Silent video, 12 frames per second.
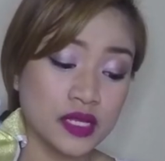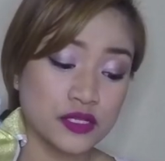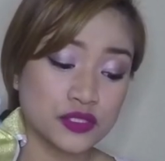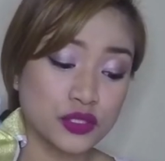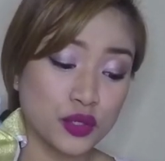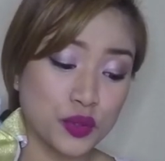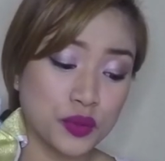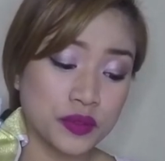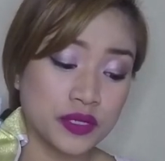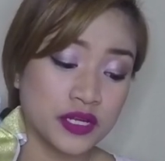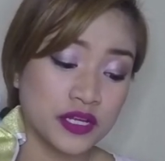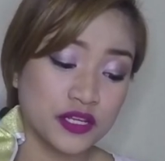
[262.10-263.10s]
So,
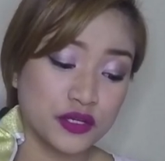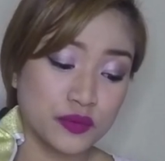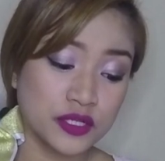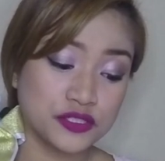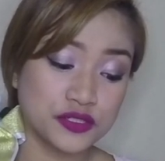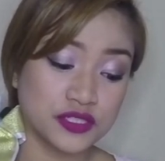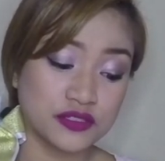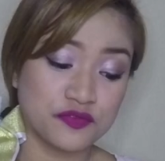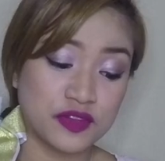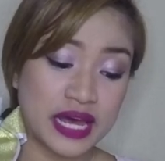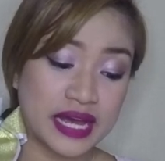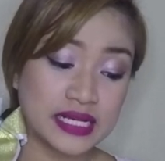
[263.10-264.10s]
you will choose the
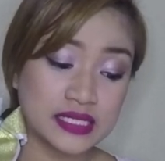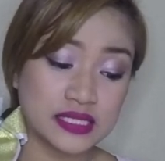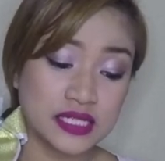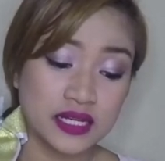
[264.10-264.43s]
flight.